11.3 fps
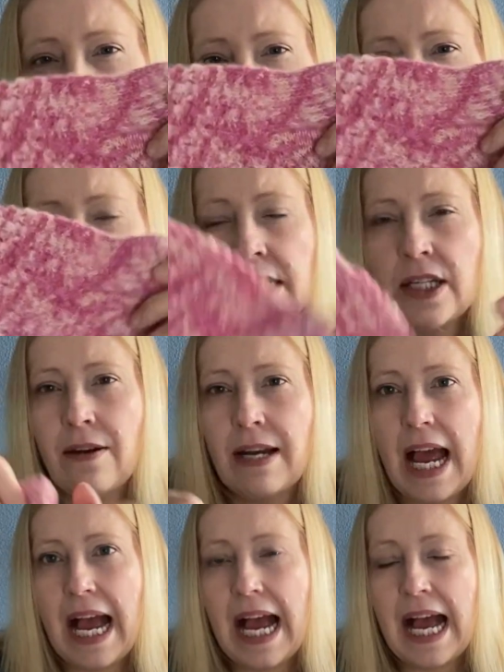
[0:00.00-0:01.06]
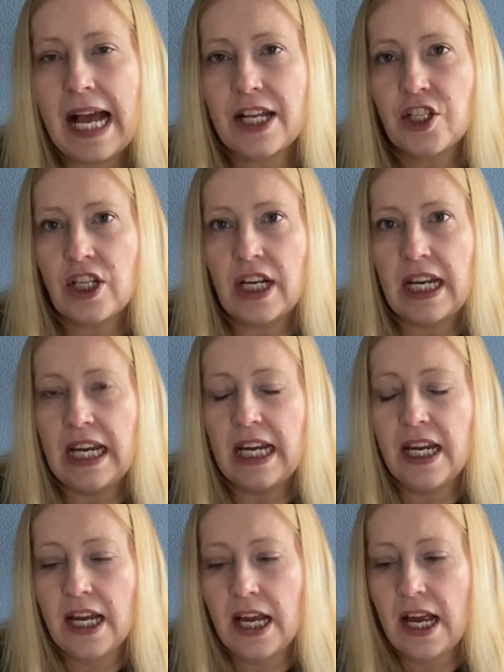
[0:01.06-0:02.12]
I don't
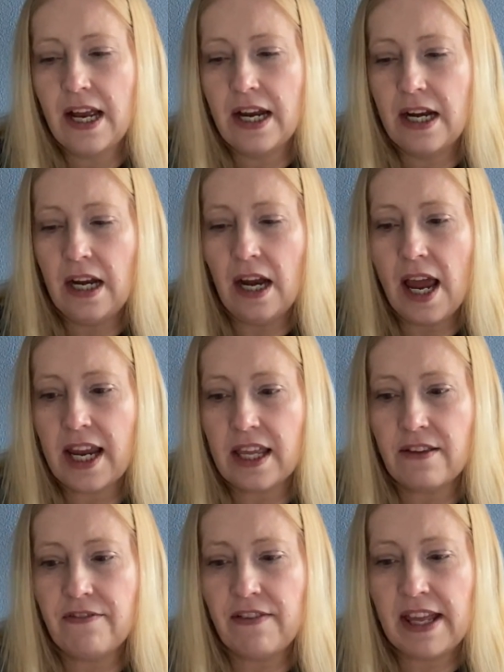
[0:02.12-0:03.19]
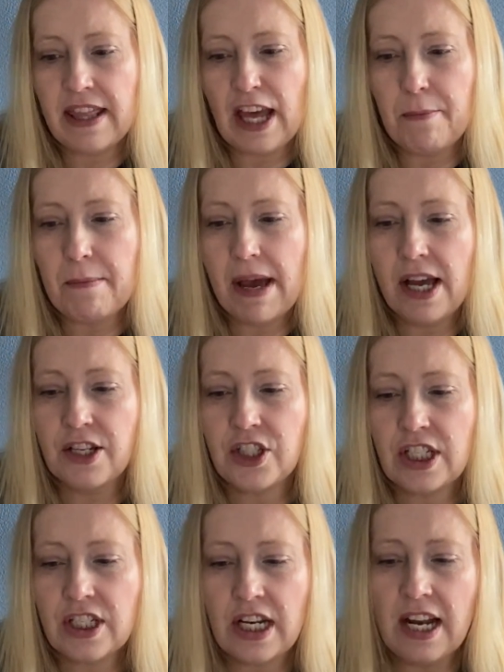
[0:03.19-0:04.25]
actually like the fit that much.
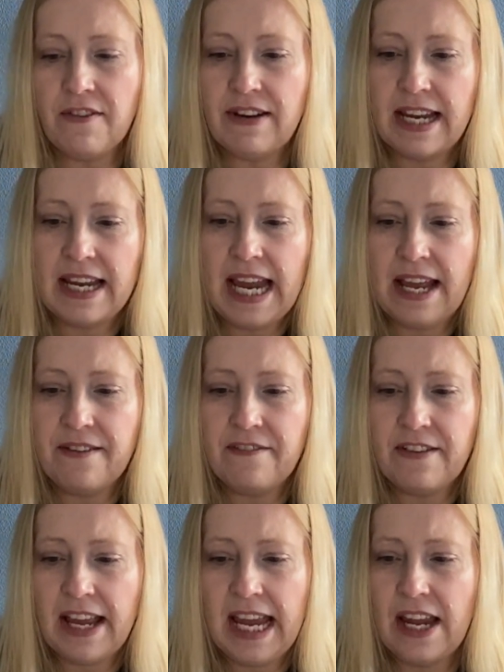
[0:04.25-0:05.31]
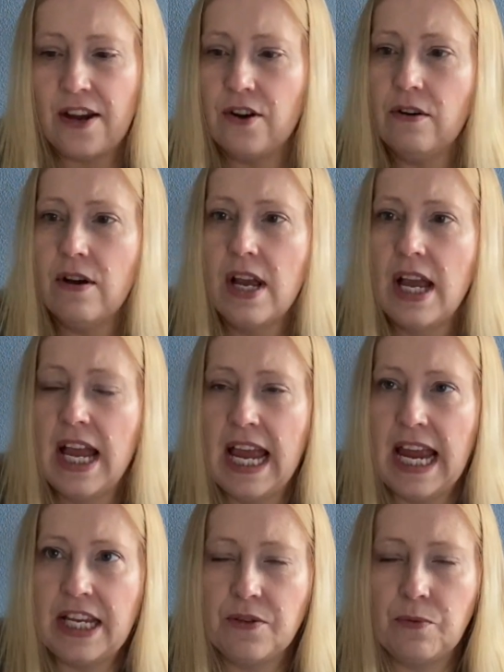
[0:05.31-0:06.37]
It's a lovely heel,
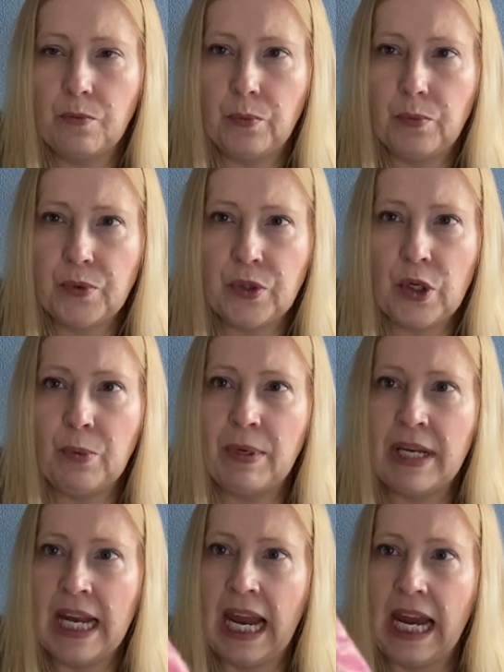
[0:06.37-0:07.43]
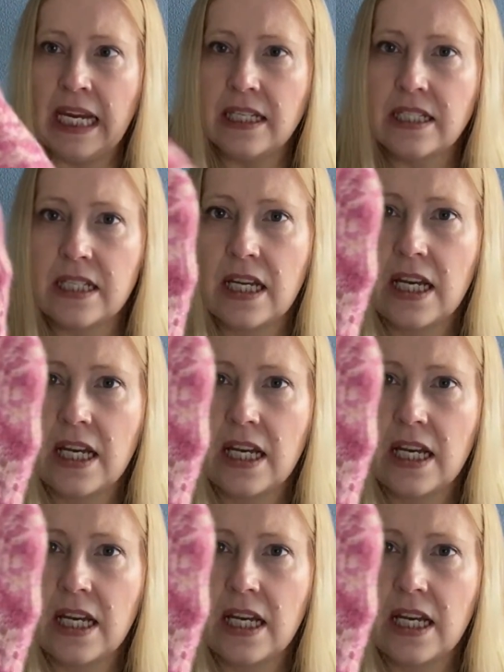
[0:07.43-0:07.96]
it's super neat,